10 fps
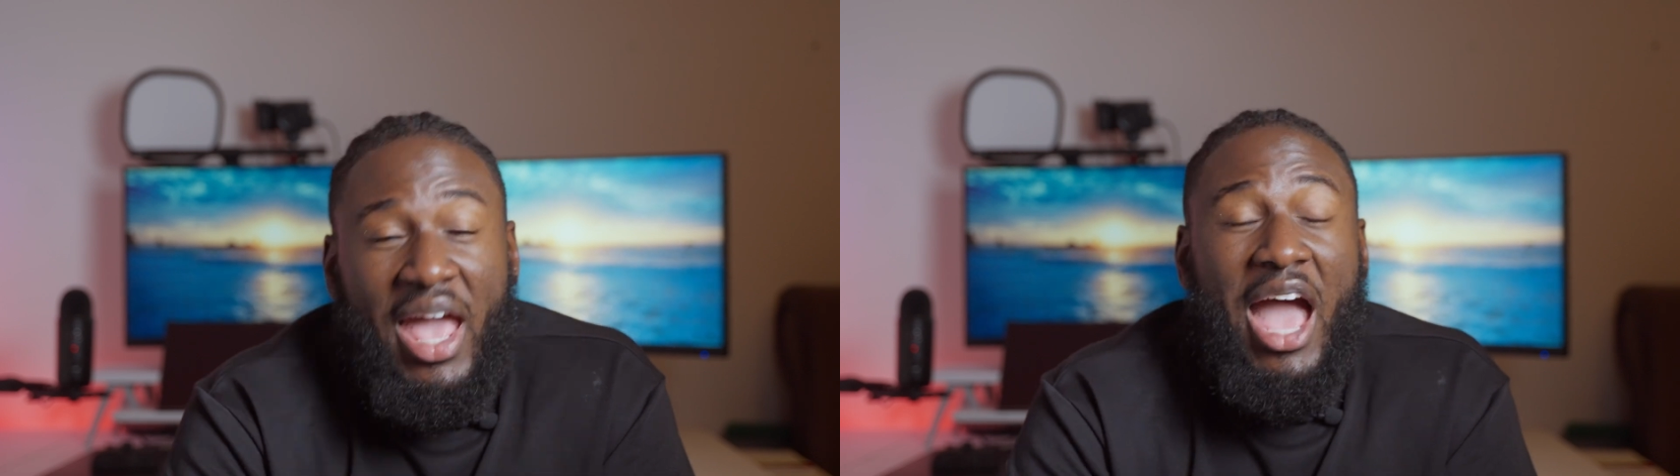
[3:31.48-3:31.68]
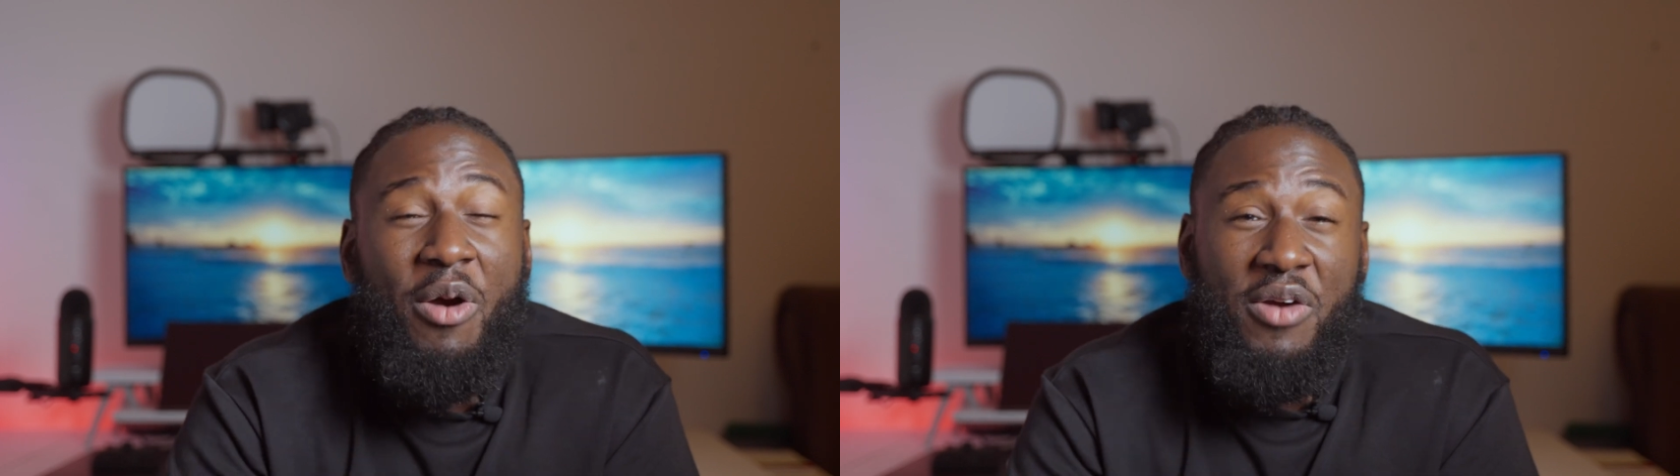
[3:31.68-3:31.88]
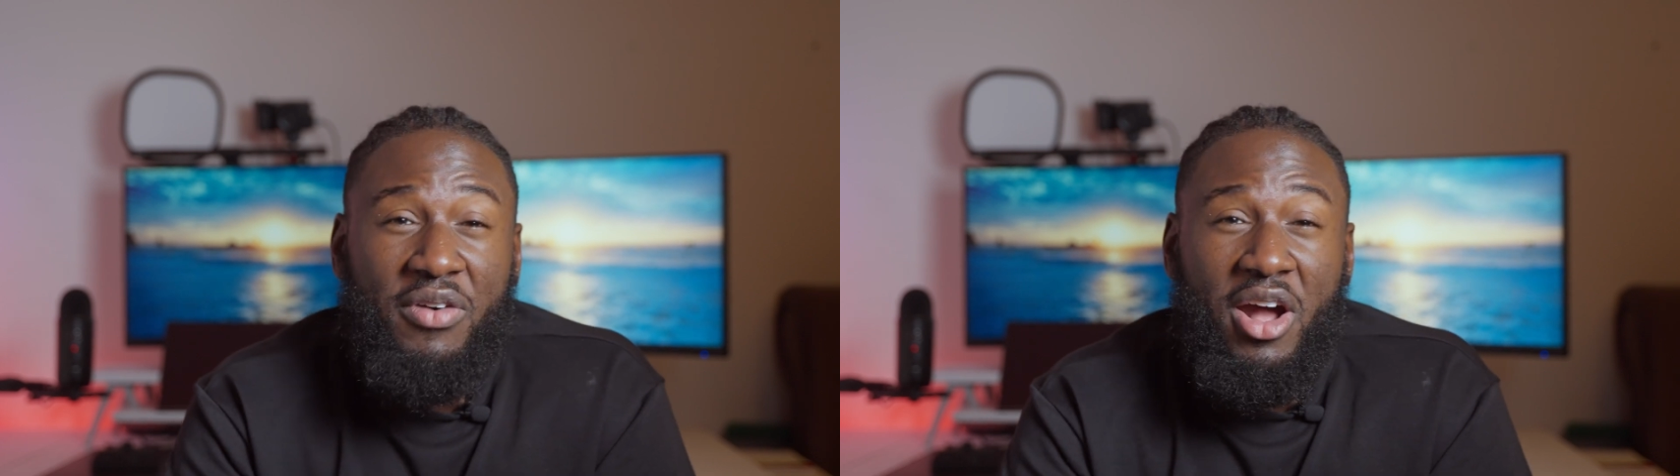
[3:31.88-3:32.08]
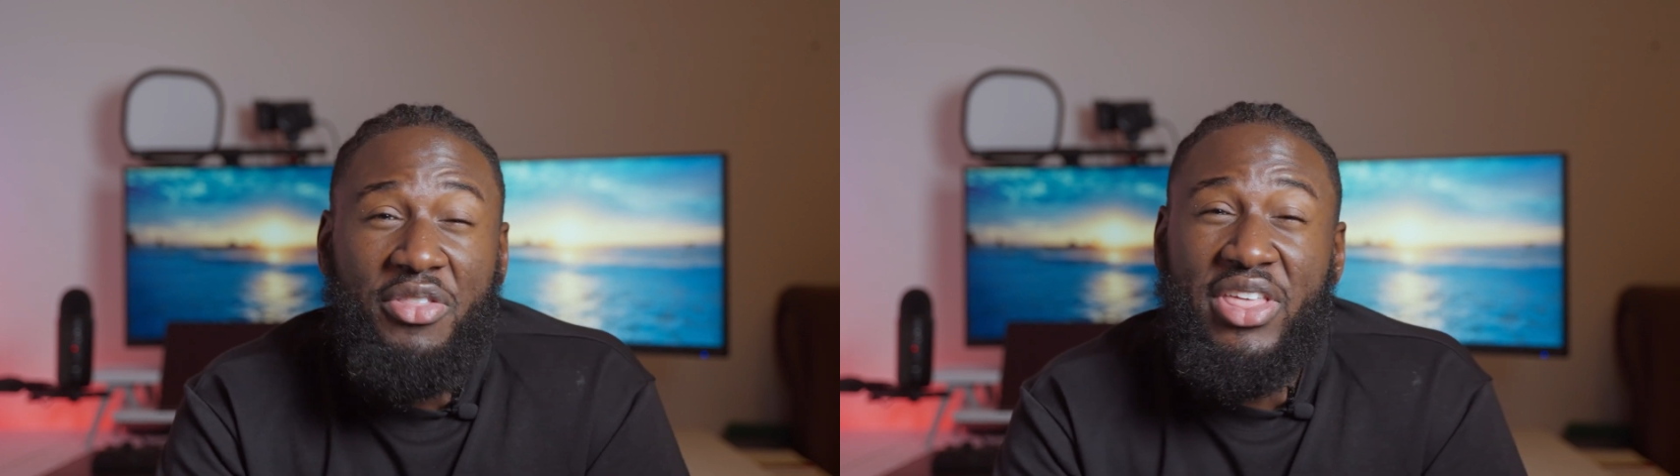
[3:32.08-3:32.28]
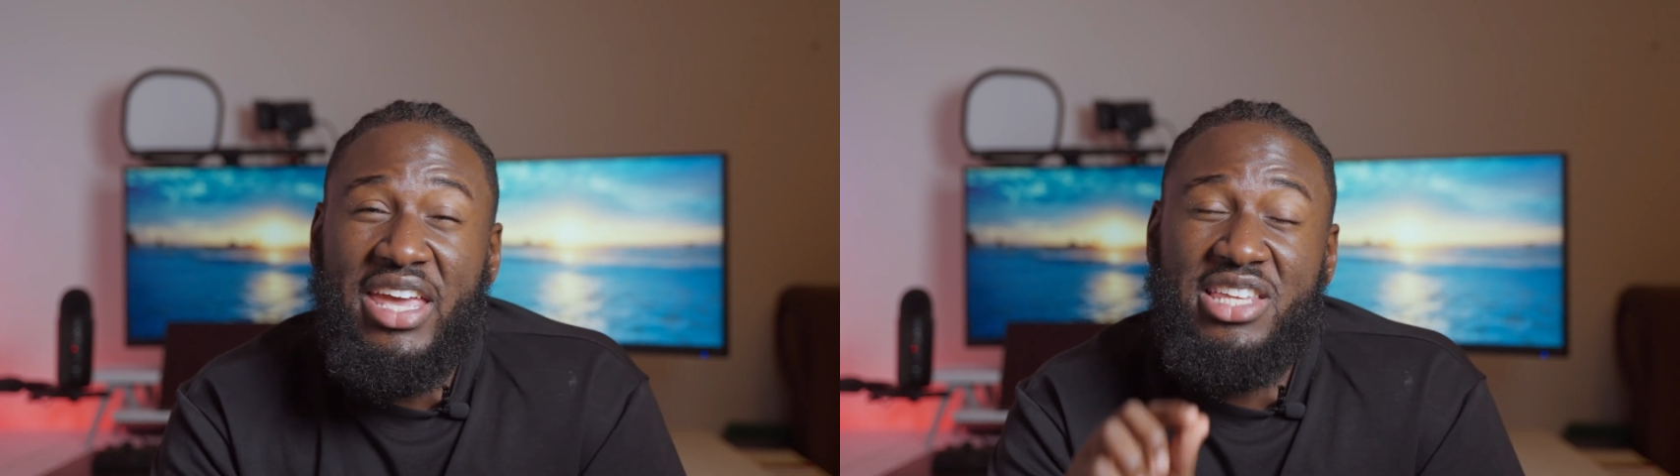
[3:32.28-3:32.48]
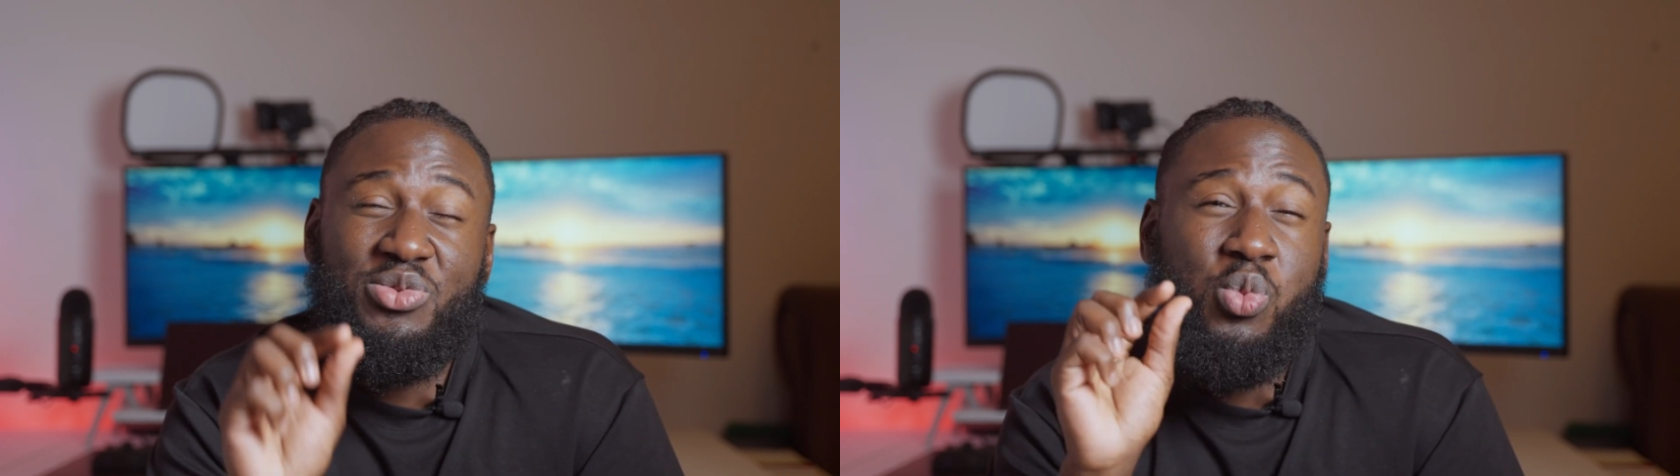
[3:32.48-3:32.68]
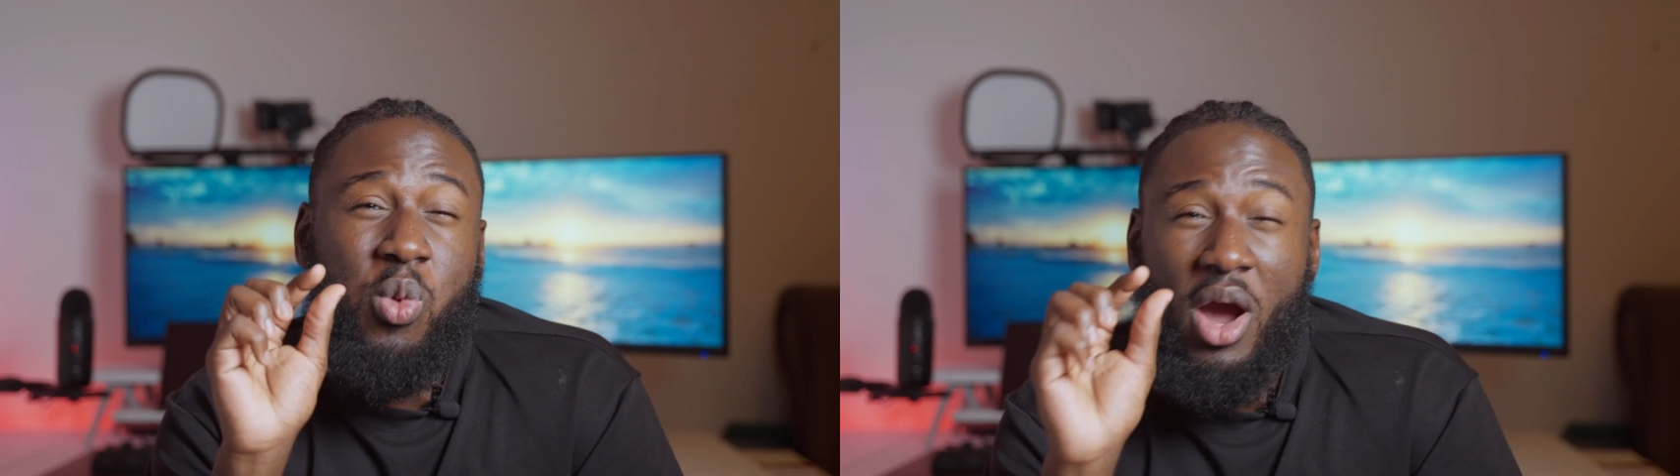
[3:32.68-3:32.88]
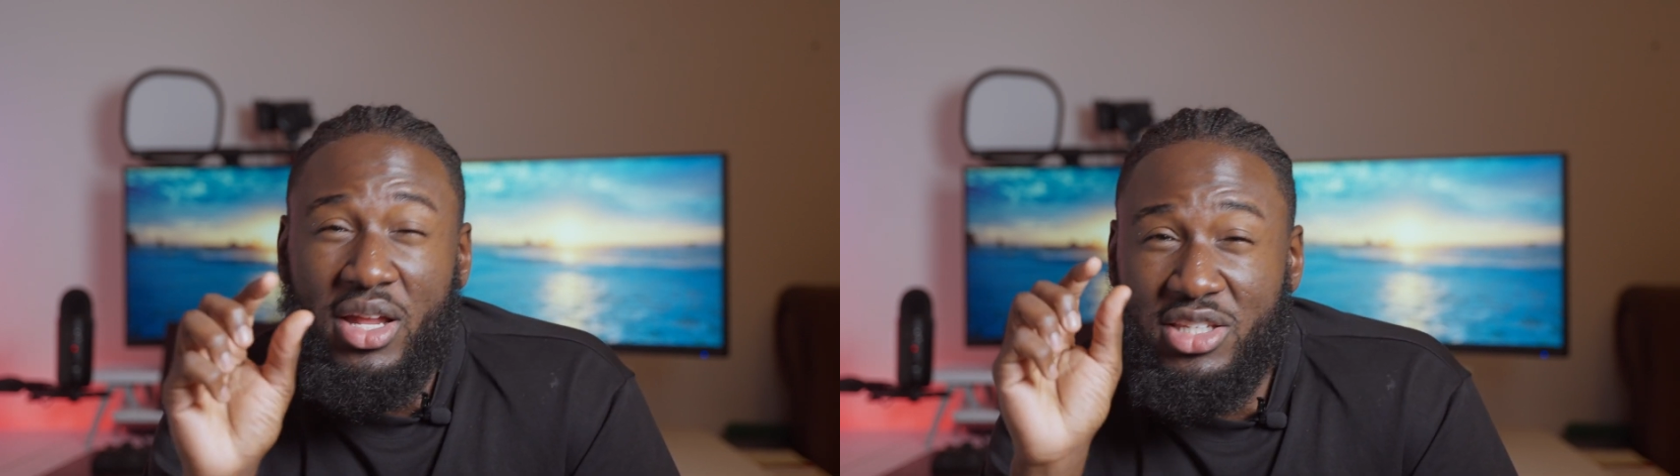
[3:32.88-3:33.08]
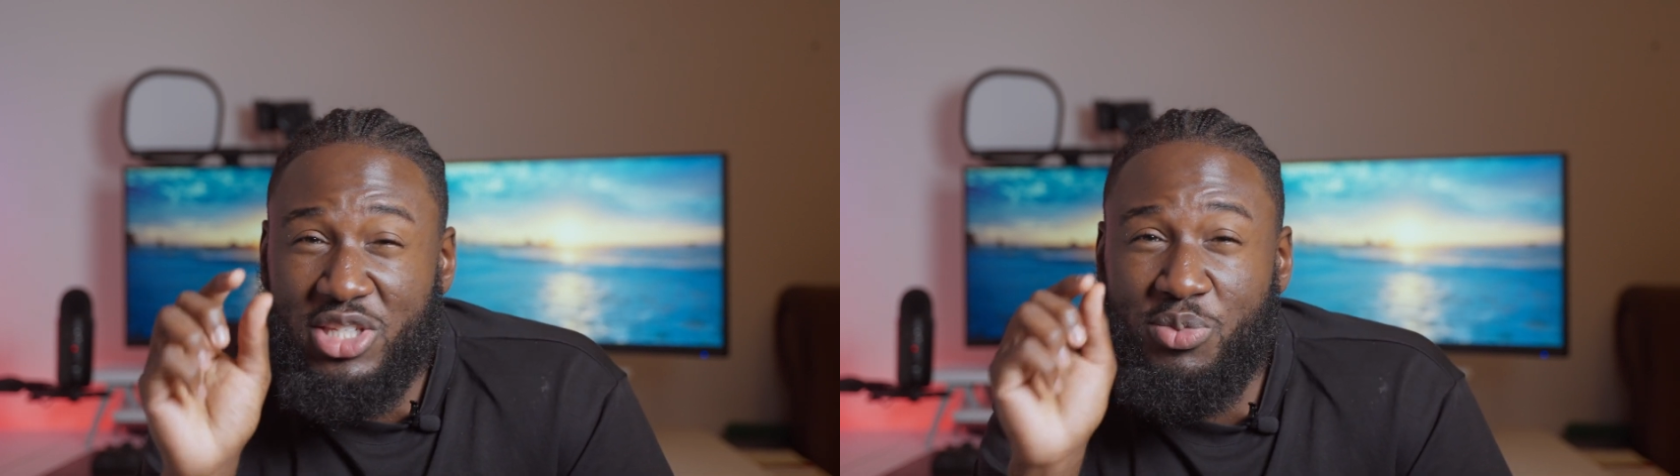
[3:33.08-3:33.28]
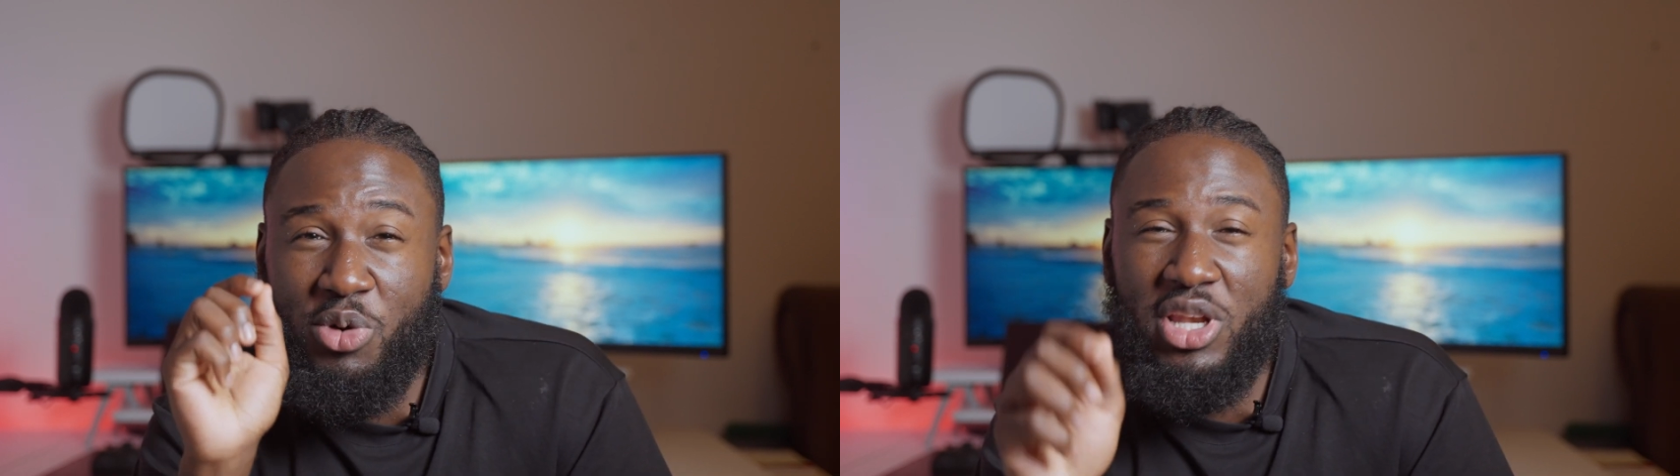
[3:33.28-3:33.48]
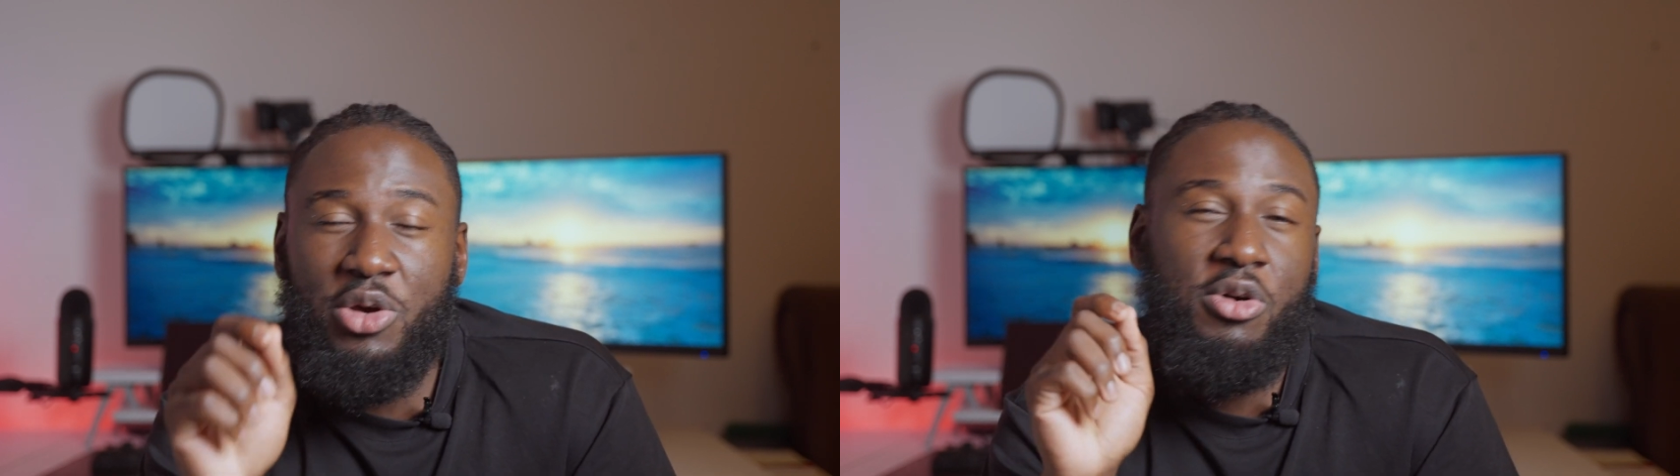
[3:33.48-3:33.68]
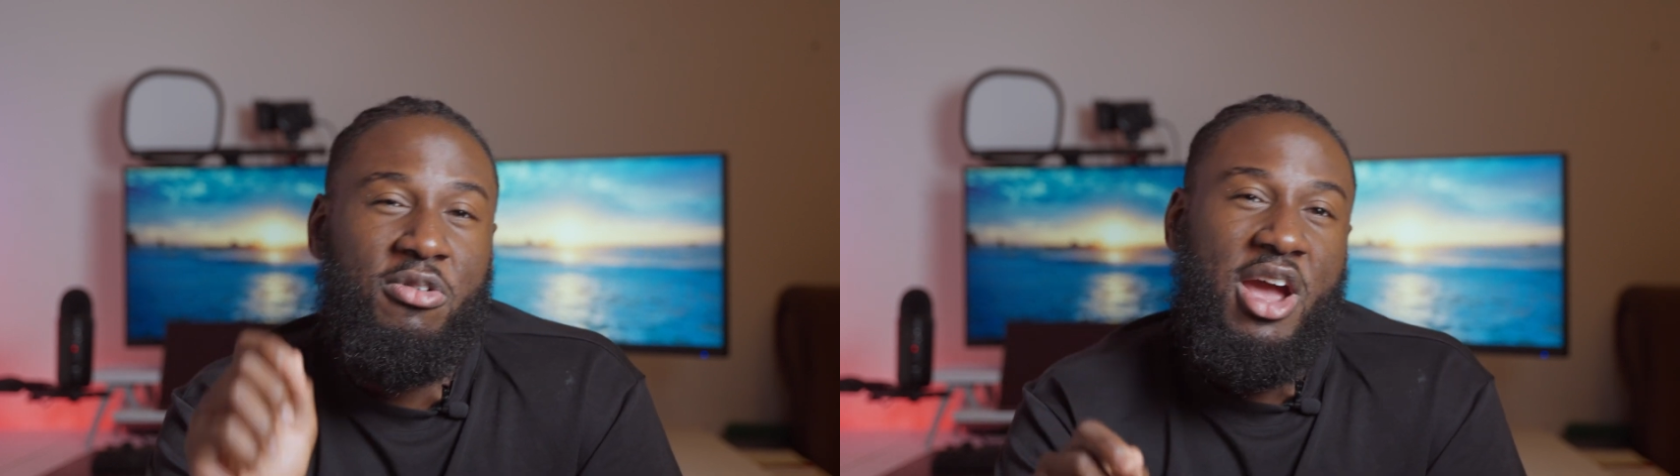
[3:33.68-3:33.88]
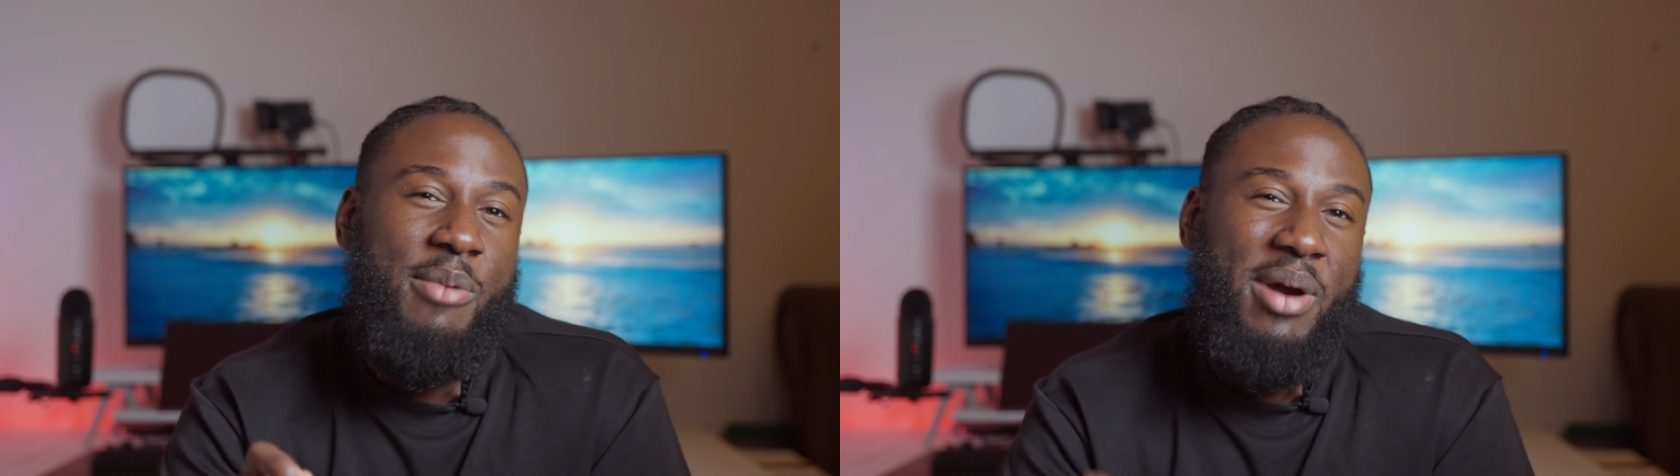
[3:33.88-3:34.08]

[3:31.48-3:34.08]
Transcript: However, there is one small little gripe